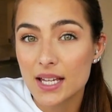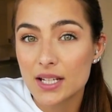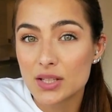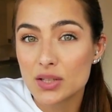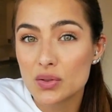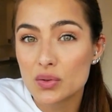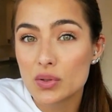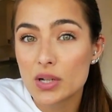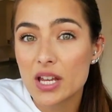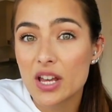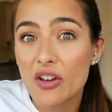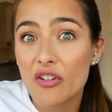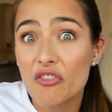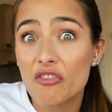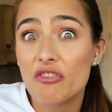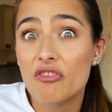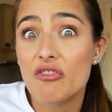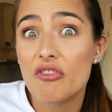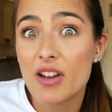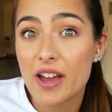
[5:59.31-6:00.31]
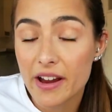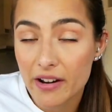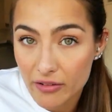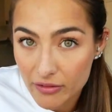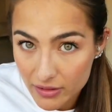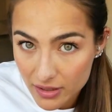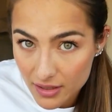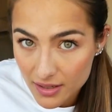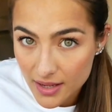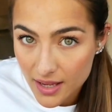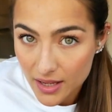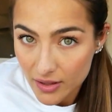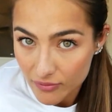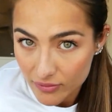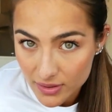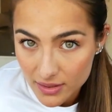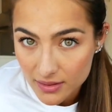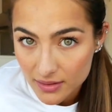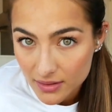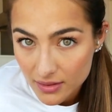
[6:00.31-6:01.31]
doing very
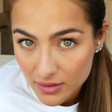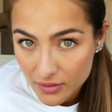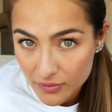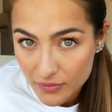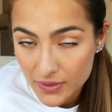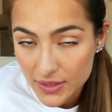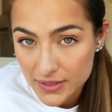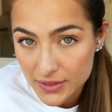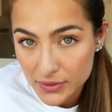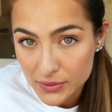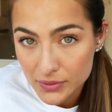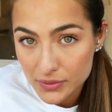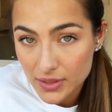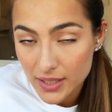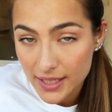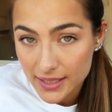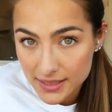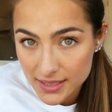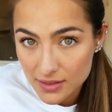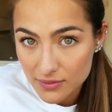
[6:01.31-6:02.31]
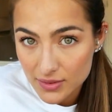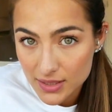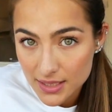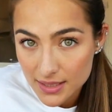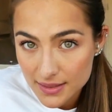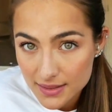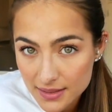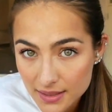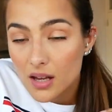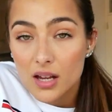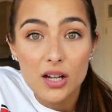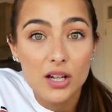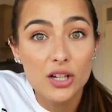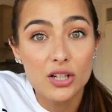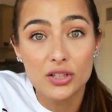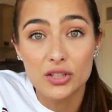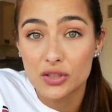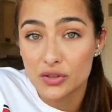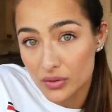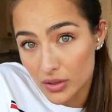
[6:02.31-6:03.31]
heavy physical activities.
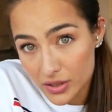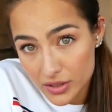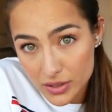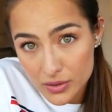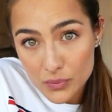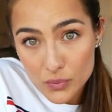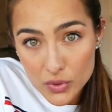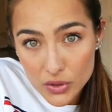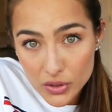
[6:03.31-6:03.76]
Construction